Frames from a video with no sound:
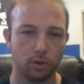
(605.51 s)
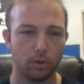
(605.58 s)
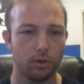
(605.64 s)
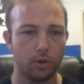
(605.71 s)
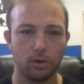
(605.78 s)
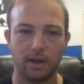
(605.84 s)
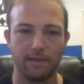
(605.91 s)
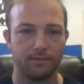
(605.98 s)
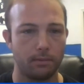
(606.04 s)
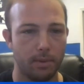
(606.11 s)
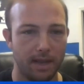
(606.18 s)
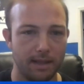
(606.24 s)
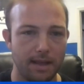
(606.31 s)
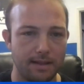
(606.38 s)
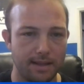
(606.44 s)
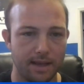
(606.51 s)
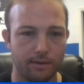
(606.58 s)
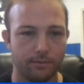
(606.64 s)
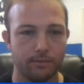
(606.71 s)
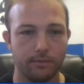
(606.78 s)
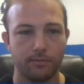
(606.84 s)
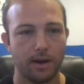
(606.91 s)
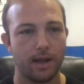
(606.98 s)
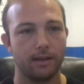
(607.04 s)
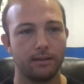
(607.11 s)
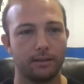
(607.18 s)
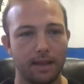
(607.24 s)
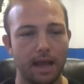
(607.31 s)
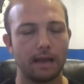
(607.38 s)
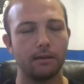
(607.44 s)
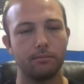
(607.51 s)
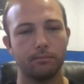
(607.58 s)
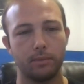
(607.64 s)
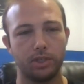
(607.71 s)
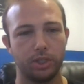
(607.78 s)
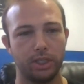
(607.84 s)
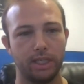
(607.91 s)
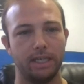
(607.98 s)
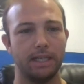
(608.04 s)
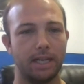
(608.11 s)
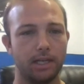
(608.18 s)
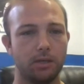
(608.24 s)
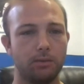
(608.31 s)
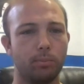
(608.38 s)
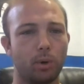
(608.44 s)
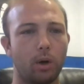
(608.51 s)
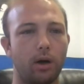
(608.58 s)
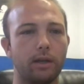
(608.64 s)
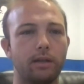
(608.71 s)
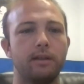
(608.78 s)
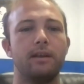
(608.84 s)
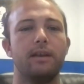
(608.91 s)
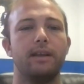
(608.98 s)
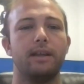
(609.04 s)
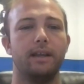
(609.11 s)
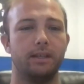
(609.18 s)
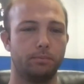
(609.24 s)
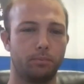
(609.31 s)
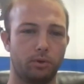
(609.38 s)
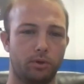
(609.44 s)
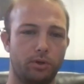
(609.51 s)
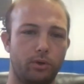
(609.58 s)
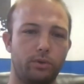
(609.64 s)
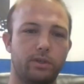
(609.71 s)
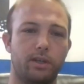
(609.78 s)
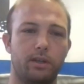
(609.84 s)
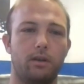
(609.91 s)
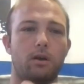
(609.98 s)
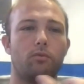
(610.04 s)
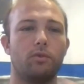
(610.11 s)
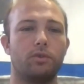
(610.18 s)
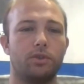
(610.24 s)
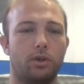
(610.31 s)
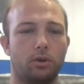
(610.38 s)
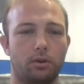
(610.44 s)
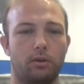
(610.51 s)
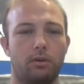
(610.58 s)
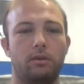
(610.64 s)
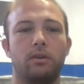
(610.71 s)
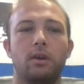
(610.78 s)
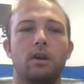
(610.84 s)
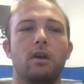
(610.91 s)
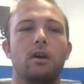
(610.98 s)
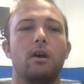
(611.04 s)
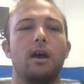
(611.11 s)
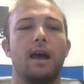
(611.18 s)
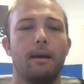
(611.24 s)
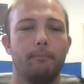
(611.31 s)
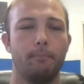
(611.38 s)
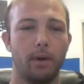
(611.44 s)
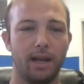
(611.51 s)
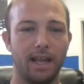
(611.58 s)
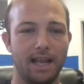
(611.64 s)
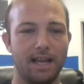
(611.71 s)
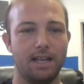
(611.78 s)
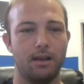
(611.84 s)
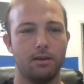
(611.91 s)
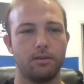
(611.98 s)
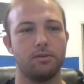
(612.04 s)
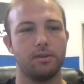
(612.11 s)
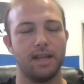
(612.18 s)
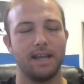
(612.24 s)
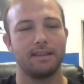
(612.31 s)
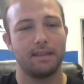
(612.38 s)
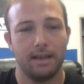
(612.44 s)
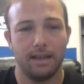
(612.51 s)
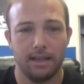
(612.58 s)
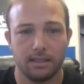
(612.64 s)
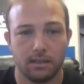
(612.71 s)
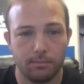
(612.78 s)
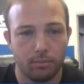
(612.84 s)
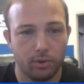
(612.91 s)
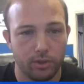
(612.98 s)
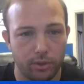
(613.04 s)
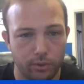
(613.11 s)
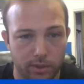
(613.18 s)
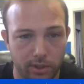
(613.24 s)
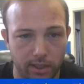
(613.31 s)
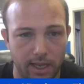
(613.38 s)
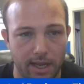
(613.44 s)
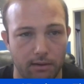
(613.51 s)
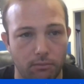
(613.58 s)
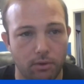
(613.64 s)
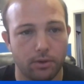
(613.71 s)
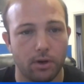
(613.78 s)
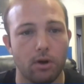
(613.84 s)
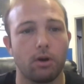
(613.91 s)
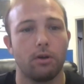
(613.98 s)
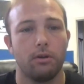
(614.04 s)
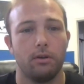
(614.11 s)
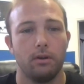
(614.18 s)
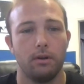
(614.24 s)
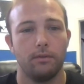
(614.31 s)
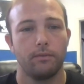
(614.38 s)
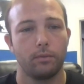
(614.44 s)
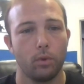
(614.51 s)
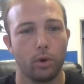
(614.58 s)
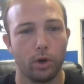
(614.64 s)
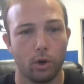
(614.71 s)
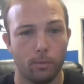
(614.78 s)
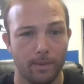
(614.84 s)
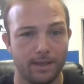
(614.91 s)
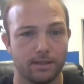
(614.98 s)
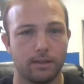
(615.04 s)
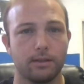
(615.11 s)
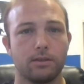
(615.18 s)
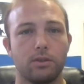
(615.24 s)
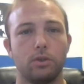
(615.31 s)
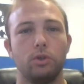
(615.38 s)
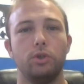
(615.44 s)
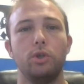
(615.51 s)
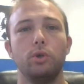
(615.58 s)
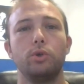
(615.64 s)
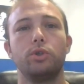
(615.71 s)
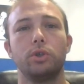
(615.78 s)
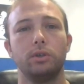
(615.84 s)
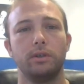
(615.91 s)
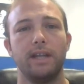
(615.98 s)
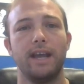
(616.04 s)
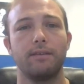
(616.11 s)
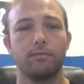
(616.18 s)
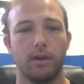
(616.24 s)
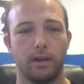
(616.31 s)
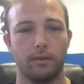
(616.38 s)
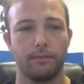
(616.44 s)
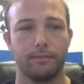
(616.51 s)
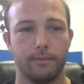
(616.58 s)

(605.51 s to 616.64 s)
You don't have to pay that now, right? That machine that you bought is producing a return. But any other debt that isn't producing a return for your business, you should get rid of.